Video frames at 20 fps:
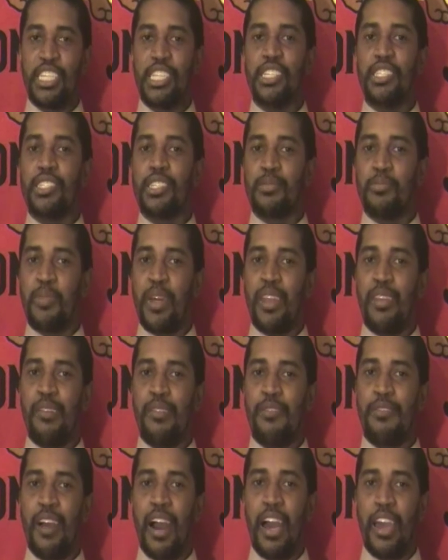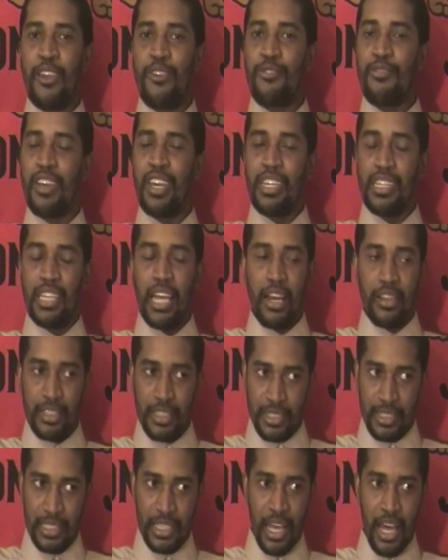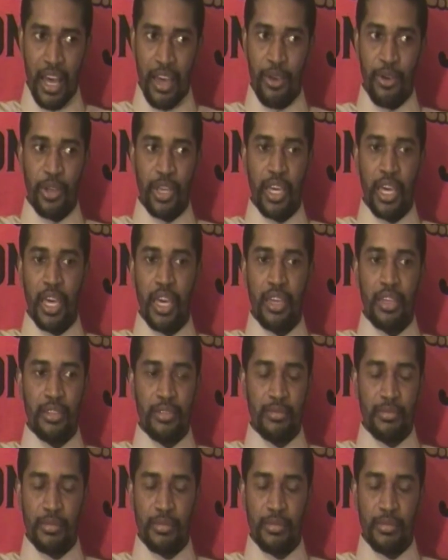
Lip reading: Egypt and the fire rained out the sky, okay?